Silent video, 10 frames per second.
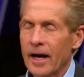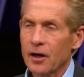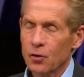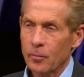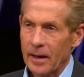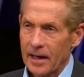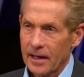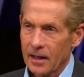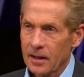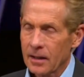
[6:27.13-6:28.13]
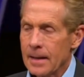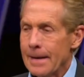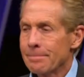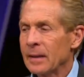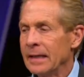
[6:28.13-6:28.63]
acrobatic
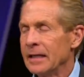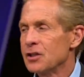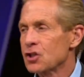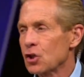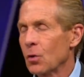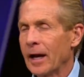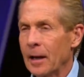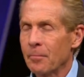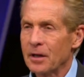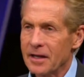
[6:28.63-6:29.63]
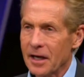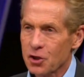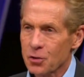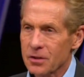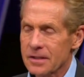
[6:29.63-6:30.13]
and he's so
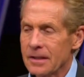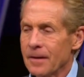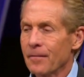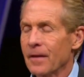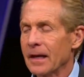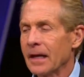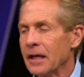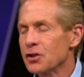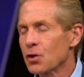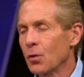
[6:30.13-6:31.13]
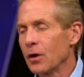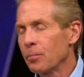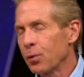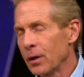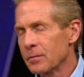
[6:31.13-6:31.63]
ambidextrous that he's going to
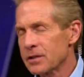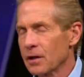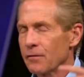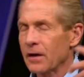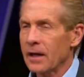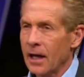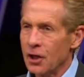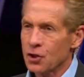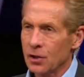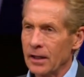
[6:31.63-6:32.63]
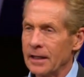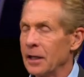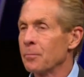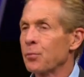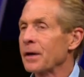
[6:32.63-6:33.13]
put himself occasionally
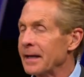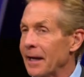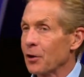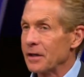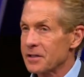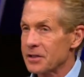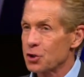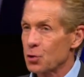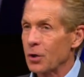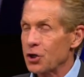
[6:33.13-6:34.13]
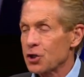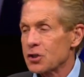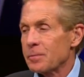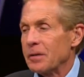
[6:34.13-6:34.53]
in precarious situations